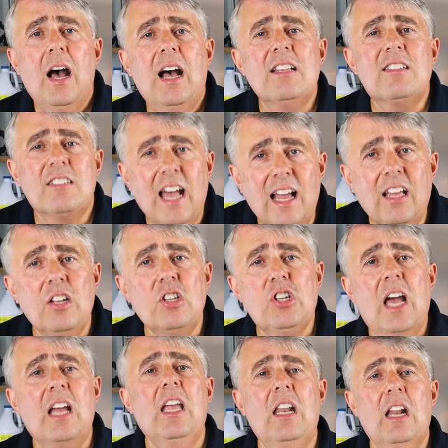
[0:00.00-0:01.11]
A second
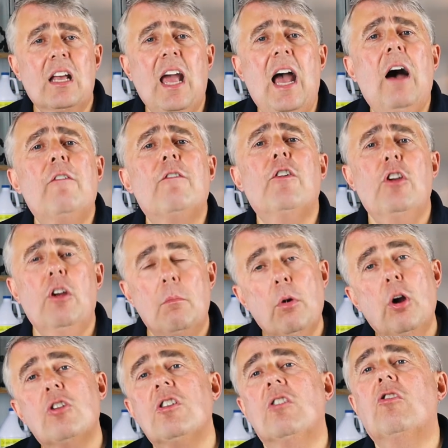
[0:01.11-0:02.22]
checking account for your
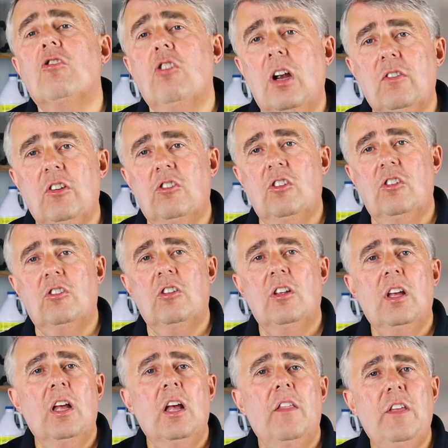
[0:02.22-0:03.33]
merchant services.
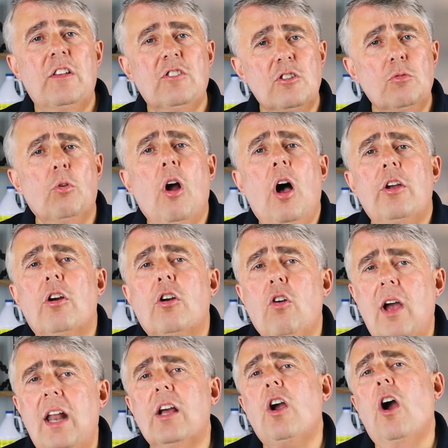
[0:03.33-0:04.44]
This is where all your
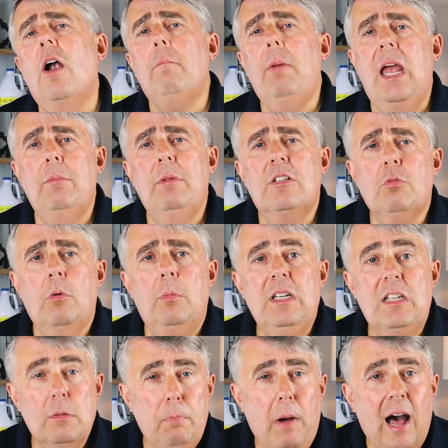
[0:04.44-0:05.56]
credit card payments will be
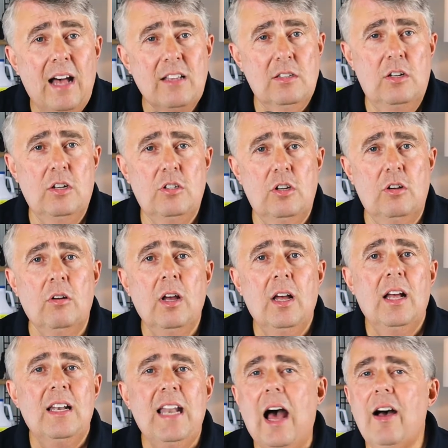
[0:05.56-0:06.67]
deposited to.
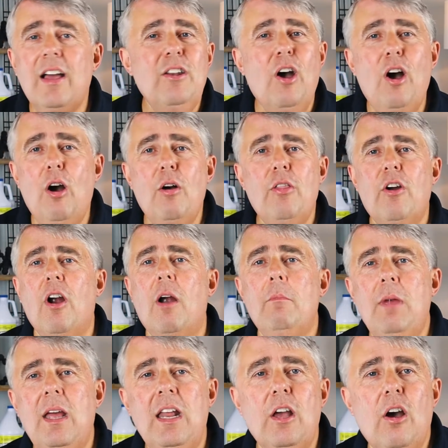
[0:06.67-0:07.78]
Now, I know there are
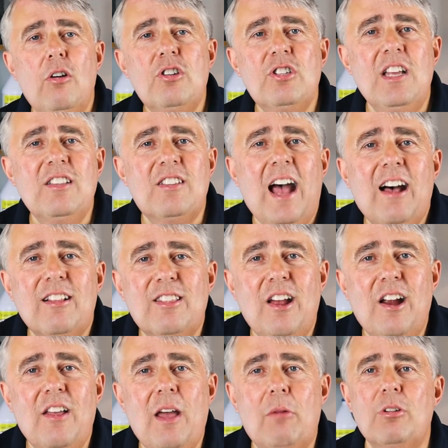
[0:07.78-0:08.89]
many OGs out
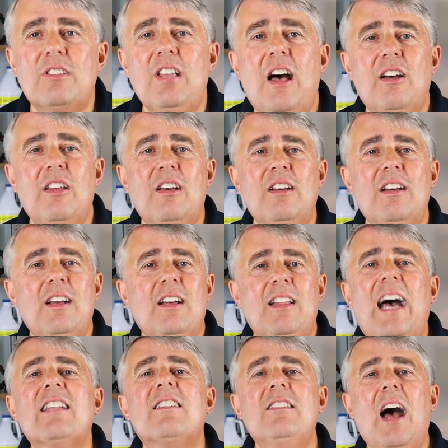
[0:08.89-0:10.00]
there that will tell you
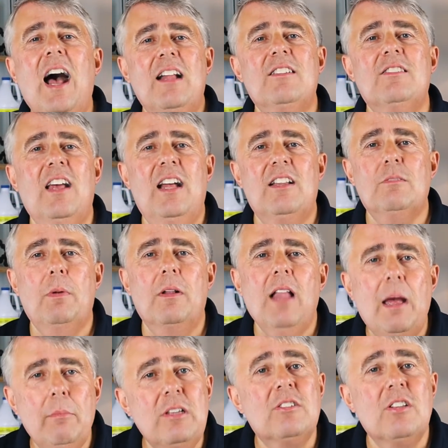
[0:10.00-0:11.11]
that's nonsense, but
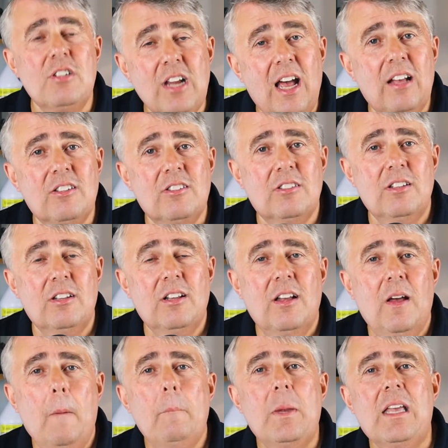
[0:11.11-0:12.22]
let me suggest,
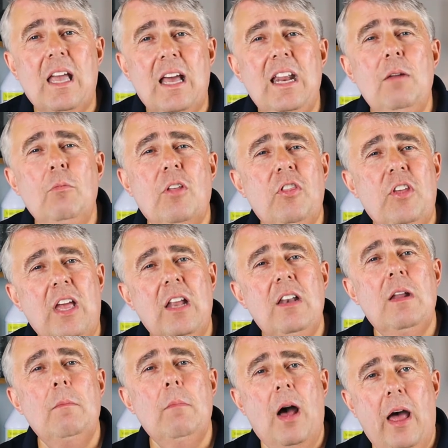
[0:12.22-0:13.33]
beginning with the end
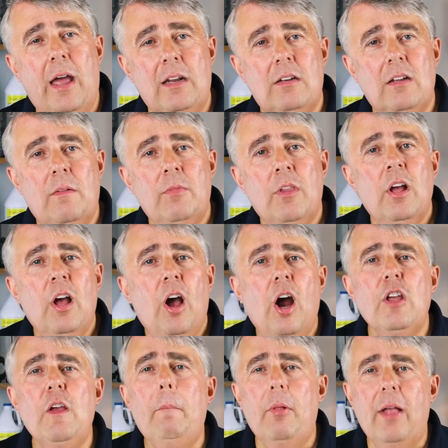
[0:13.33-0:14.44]
in mind.
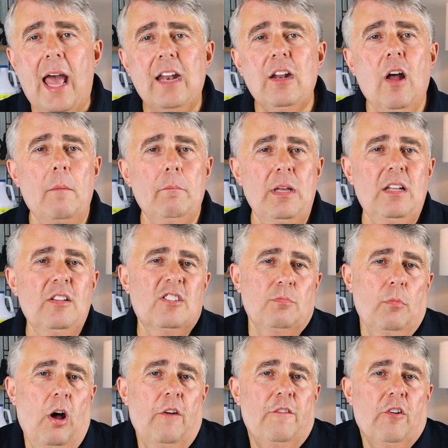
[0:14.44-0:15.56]
Are you planning on being
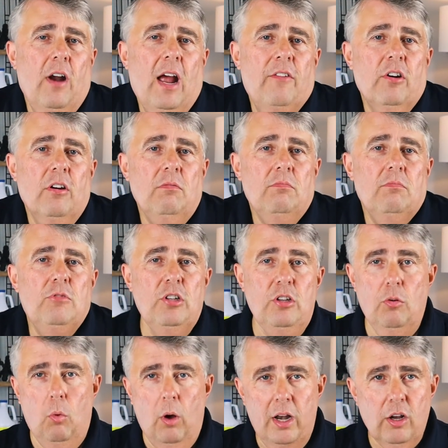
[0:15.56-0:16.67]
small forever? Do
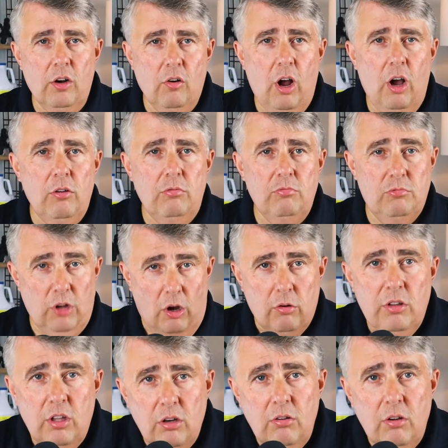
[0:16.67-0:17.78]
you want to grow?
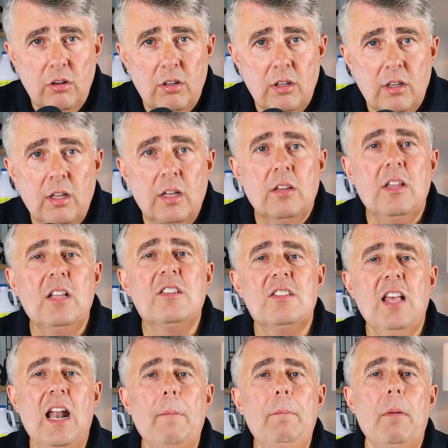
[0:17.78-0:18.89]
Don't you? Then
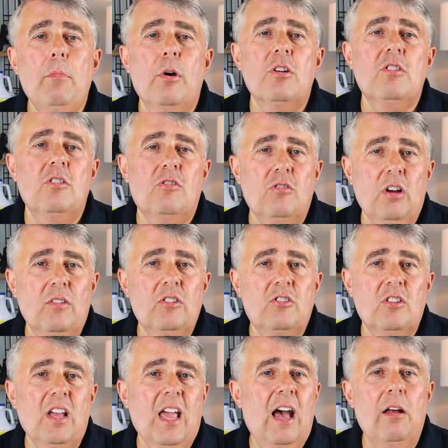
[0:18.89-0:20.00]
set up a merchant service
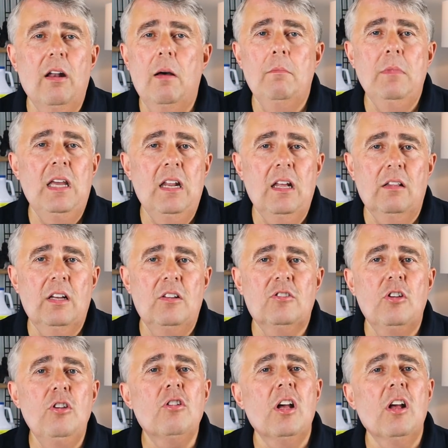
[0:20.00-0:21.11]
account immediately so
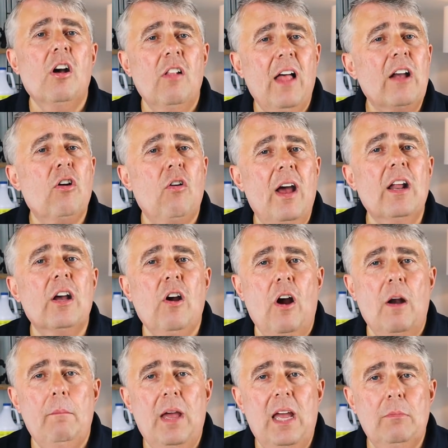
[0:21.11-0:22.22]
you can collect credit
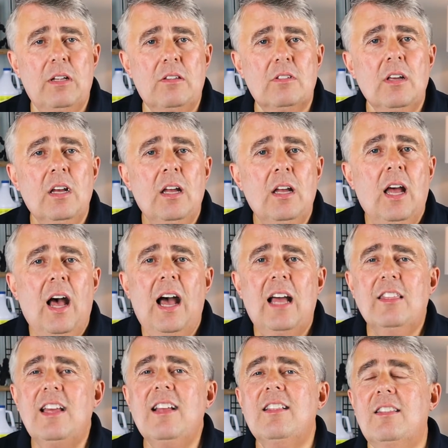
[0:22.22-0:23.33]
card payments. I
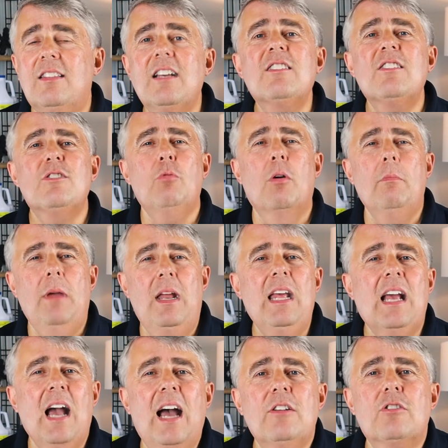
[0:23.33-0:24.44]
think this is where many
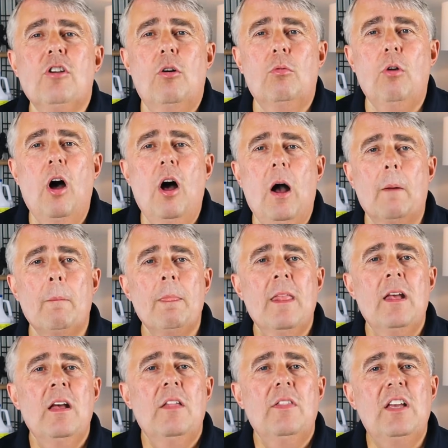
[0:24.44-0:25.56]
guys go wrong.
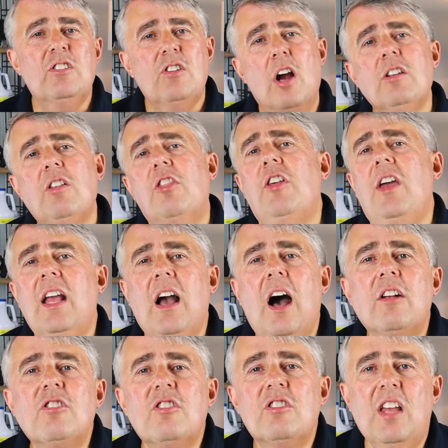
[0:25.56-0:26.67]
They start to think,
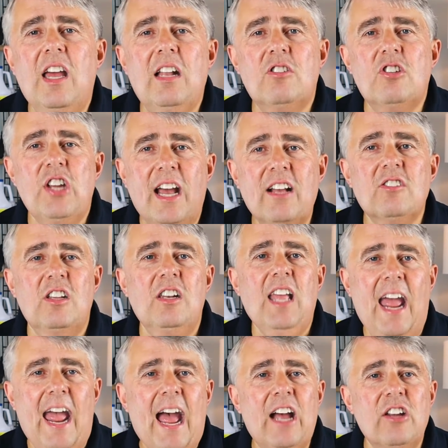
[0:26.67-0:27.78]
I'll just get checks in
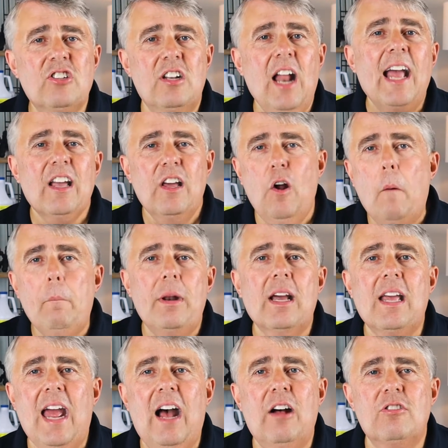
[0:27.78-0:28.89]
cash and I can open
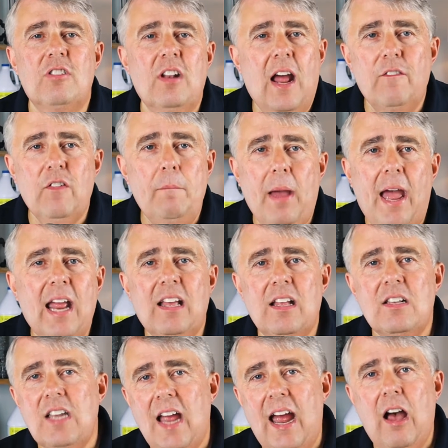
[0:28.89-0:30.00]
accounts at every bank in
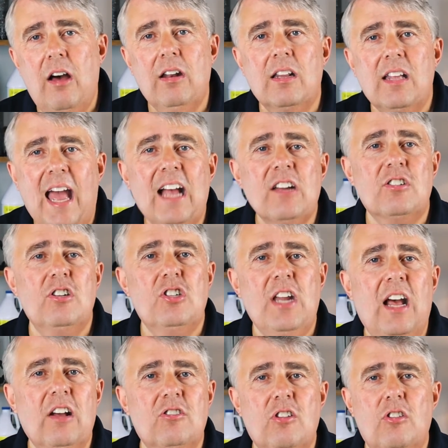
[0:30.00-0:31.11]
town and cash the
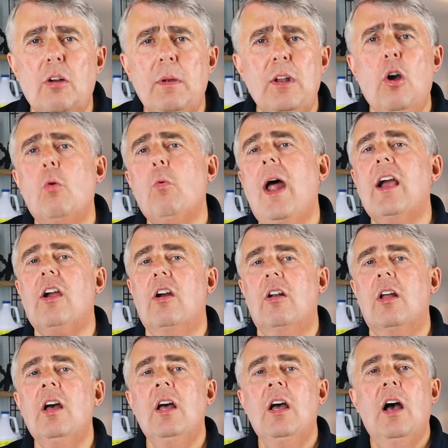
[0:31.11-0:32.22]
checks, so there'll be no
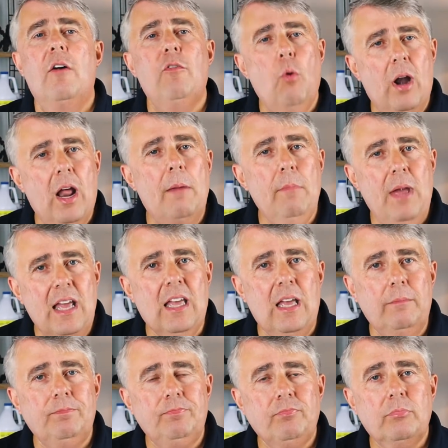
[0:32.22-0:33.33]
record of what I'm
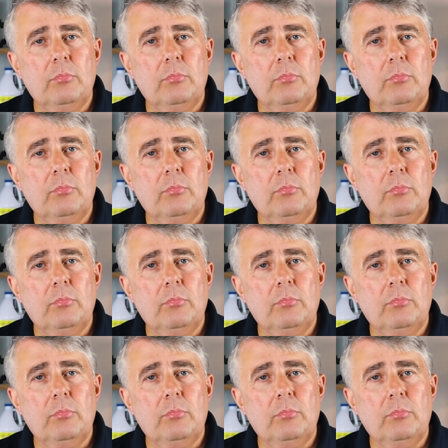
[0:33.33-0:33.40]
making.